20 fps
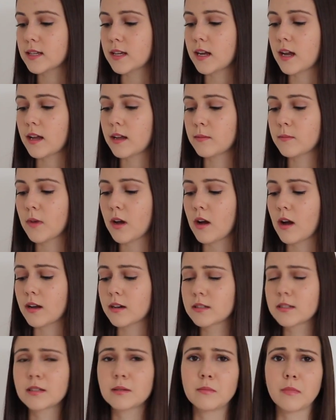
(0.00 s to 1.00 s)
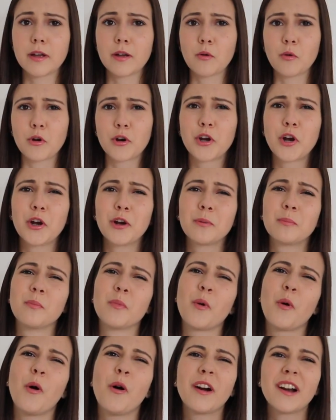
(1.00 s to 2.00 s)
Like, I honestly might order
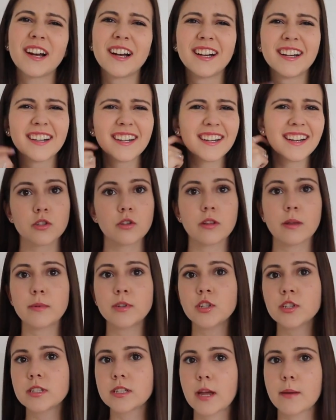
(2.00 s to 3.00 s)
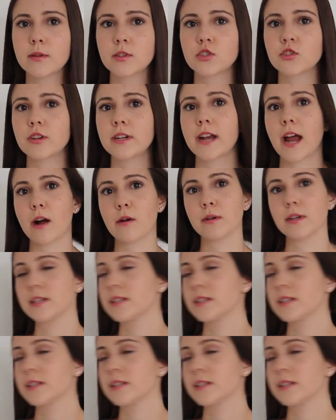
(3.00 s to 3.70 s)
more. So let me just demonstrate how